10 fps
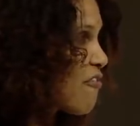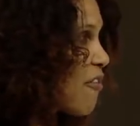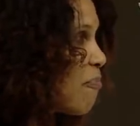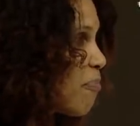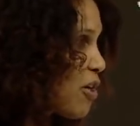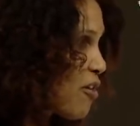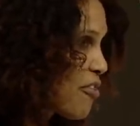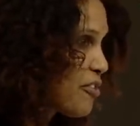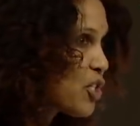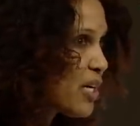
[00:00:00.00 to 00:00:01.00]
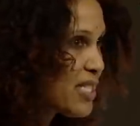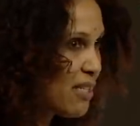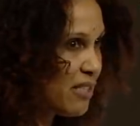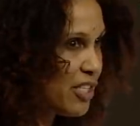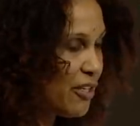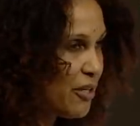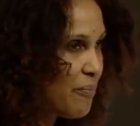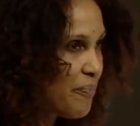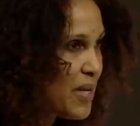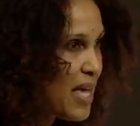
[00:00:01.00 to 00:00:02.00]
from birth to adulthood.
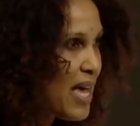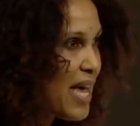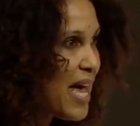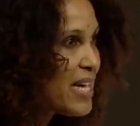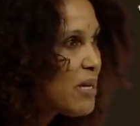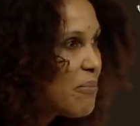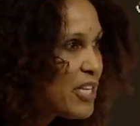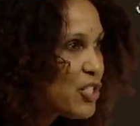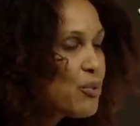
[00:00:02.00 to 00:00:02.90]
And he made